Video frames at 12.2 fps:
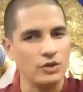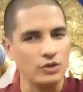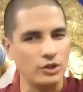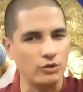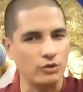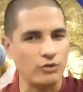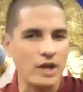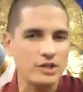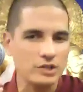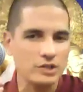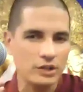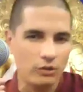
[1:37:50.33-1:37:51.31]
you know,
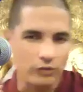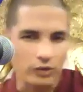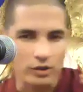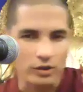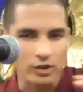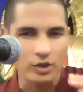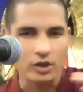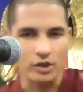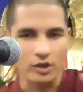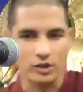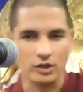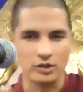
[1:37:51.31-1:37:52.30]
gradually over
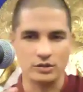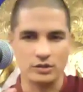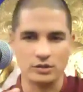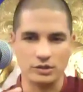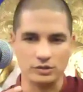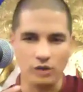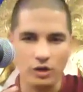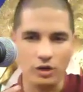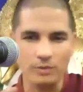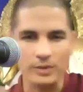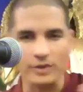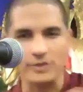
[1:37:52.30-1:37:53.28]
a
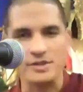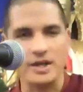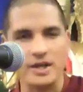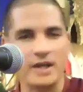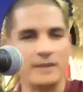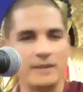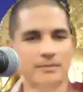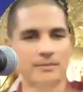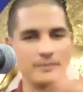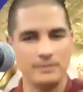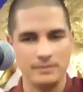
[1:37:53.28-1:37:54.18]
long period of time,